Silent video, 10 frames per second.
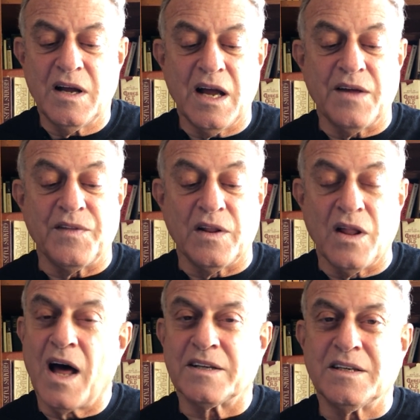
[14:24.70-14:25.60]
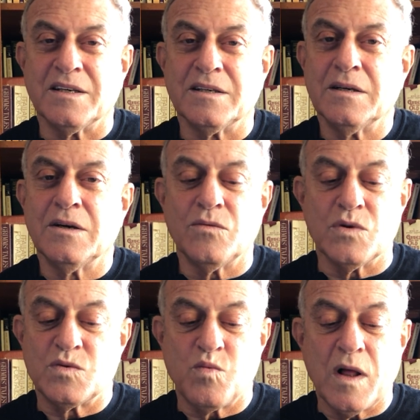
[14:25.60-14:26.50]
And the Latke
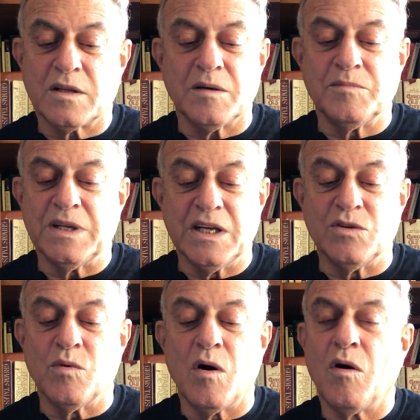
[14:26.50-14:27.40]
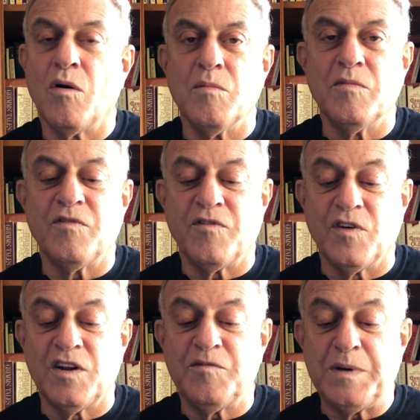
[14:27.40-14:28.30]
was welcomed into a home
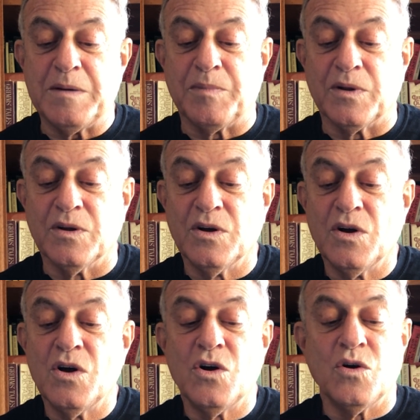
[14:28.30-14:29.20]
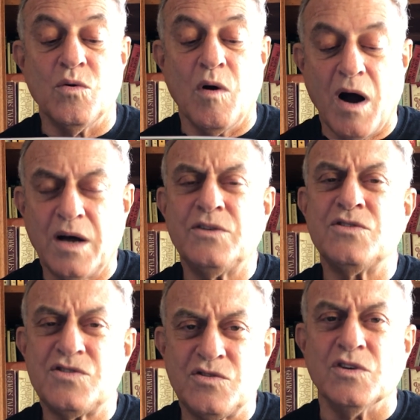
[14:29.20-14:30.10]
full of people who
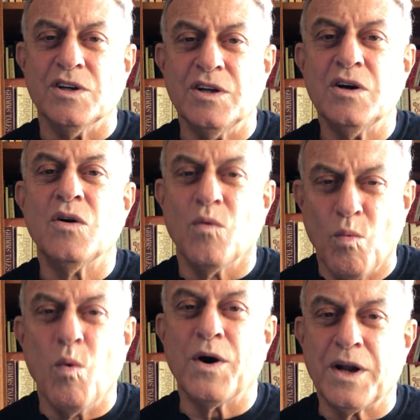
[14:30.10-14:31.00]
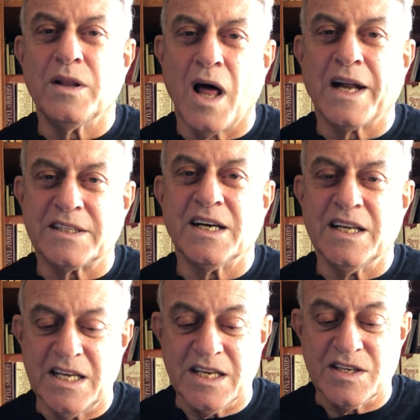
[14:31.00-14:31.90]
understood what a Latke
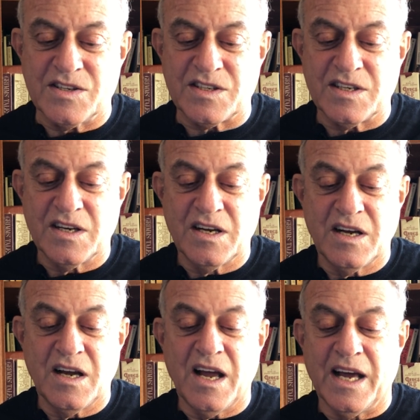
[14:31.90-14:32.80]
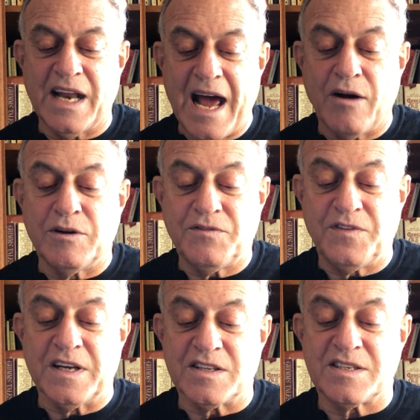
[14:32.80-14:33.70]
is and how it
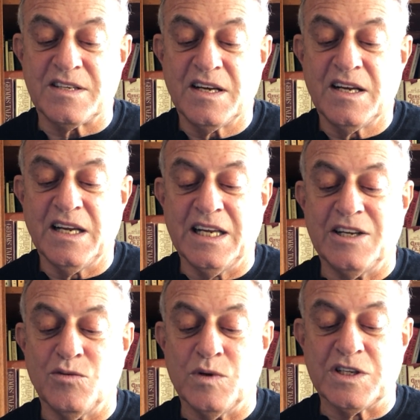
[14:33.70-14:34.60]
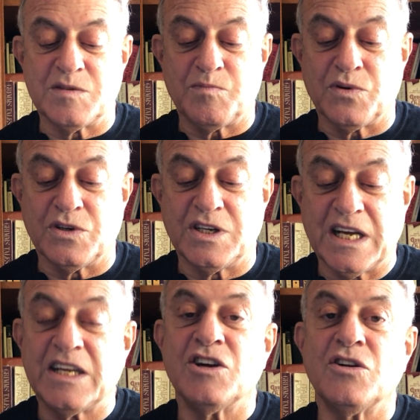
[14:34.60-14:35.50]
fits into its
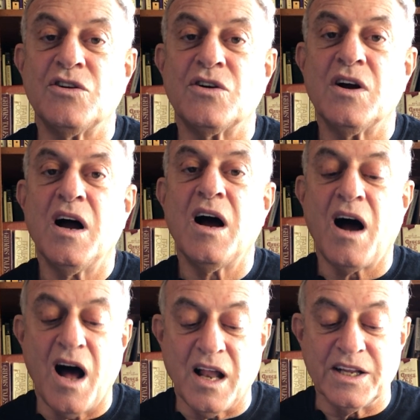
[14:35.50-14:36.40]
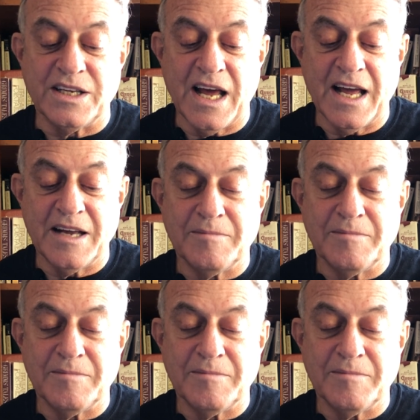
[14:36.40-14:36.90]
particular holiday.